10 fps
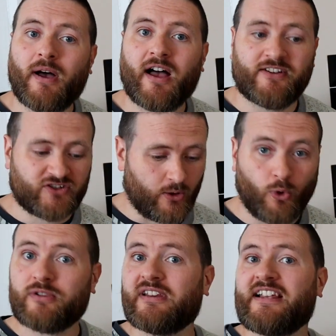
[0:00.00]
so
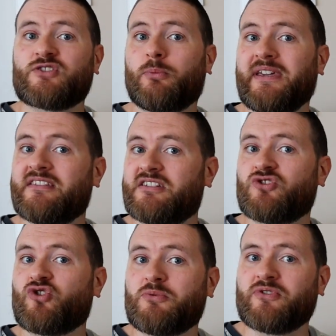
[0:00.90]
all the links will be in the
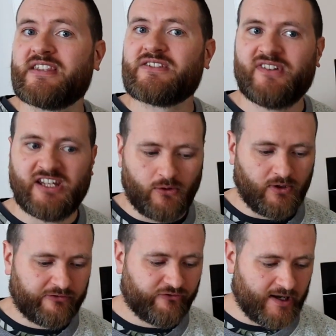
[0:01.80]
description of this video and you
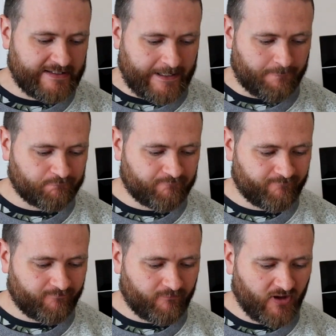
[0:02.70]
can find out.
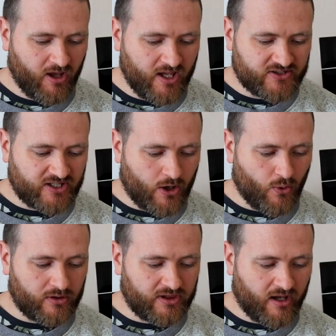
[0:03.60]
So
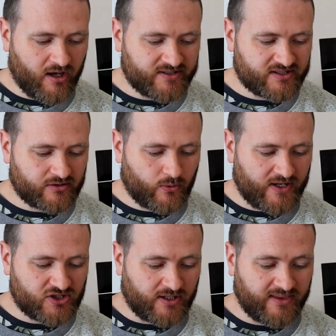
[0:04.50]
last
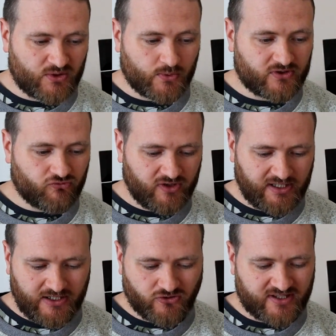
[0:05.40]
question, this one's a
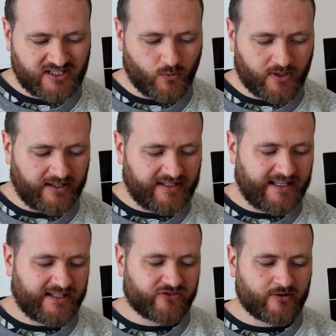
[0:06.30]
really interesting one. Again,
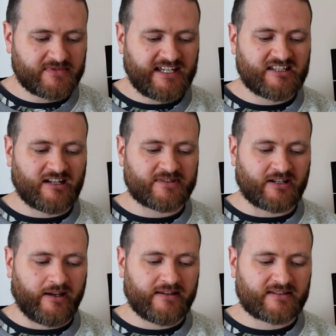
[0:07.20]
it's from Tea Time
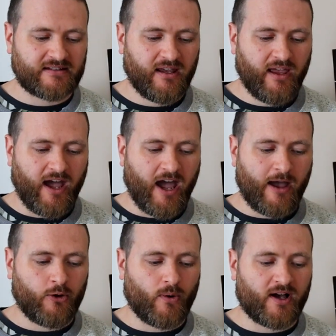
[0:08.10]
Science,
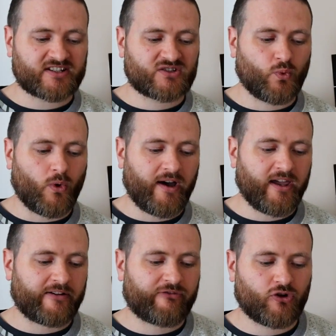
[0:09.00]
who asks, why
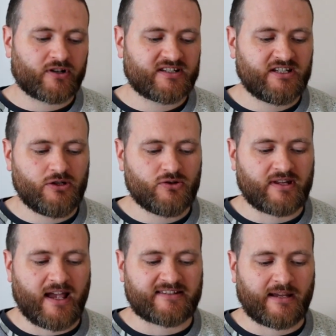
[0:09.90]
are frogs
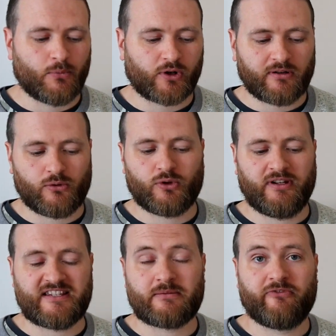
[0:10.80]
used as a model
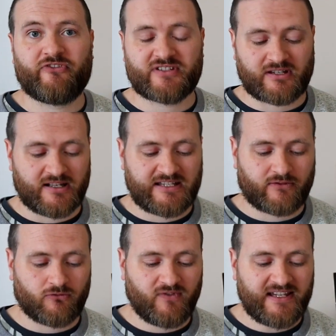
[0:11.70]
organism for scientific
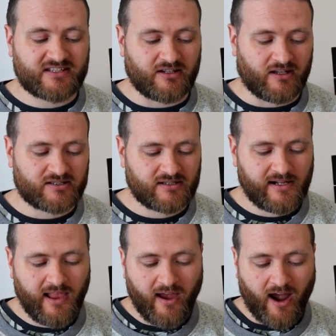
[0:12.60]
research?
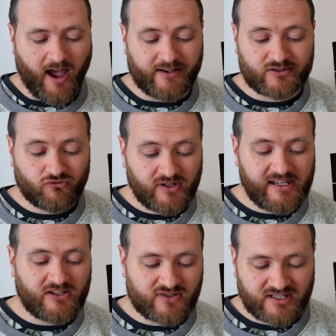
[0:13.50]
That's a really
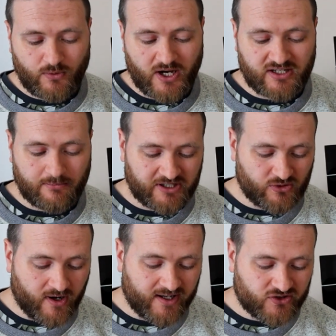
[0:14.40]
interesting question, but
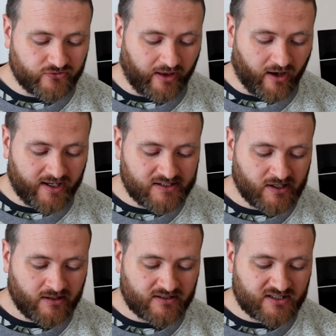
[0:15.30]
to answer it, I
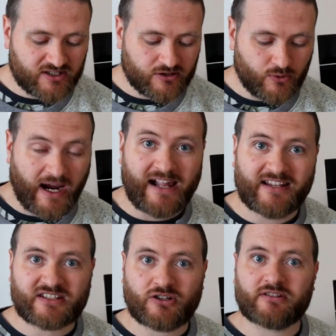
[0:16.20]
turned to
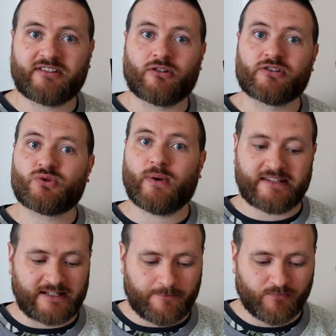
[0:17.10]
Alice Godden on
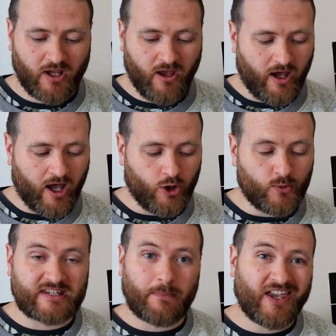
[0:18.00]
Twitter, who
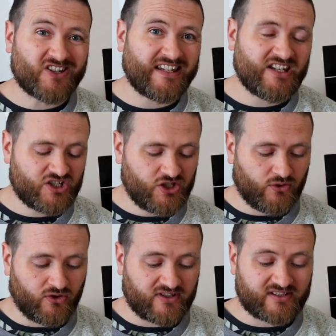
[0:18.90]
is a PhD
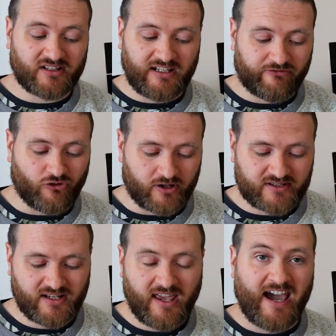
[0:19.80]
student studying
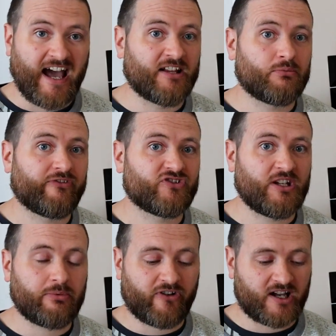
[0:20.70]
frogs, and she
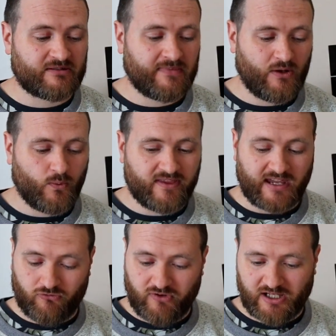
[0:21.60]
provided me with
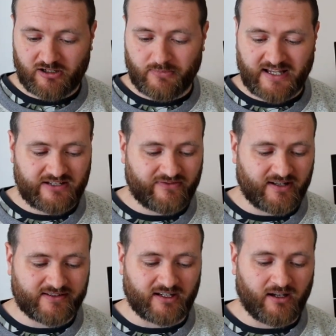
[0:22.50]
a really comprehensive answer,